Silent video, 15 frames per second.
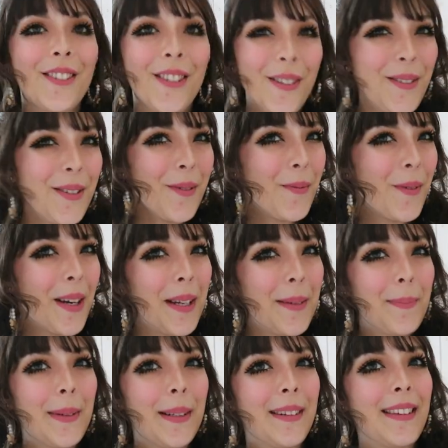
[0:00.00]
I don't know
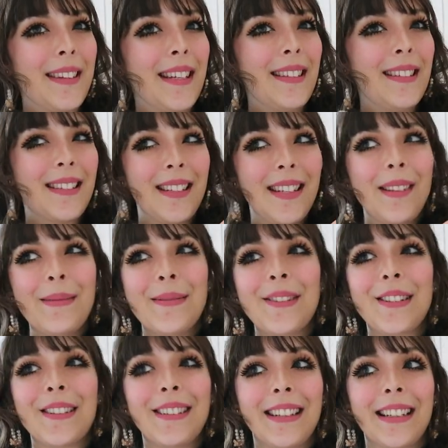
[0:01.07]
why, but they seem
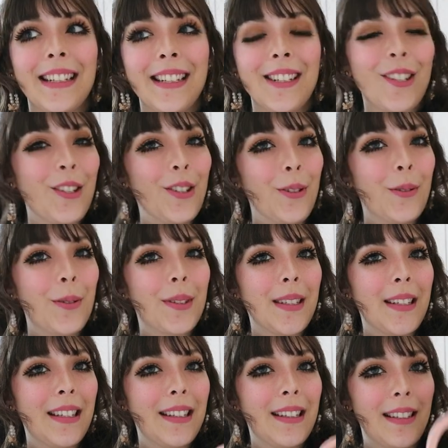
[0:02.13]
to like
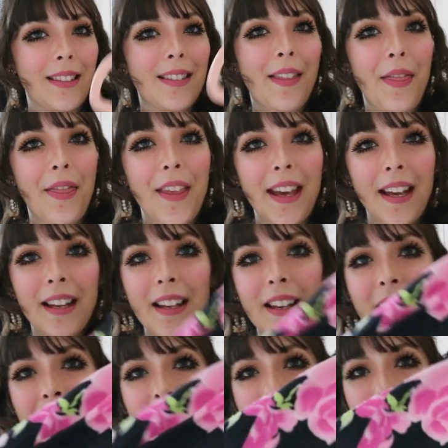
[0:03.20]
using this thick
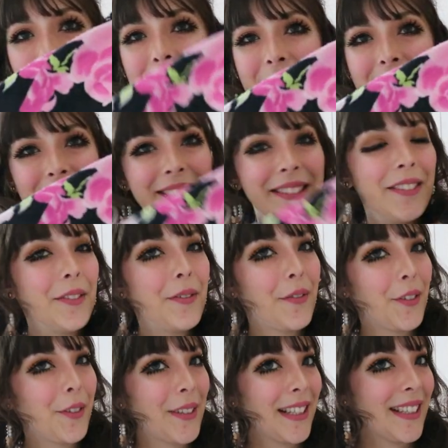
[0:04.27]
material
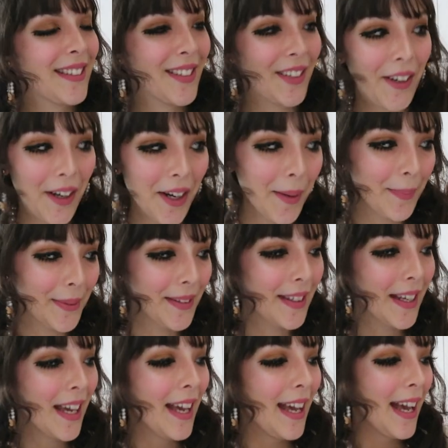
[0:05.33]
for their tops.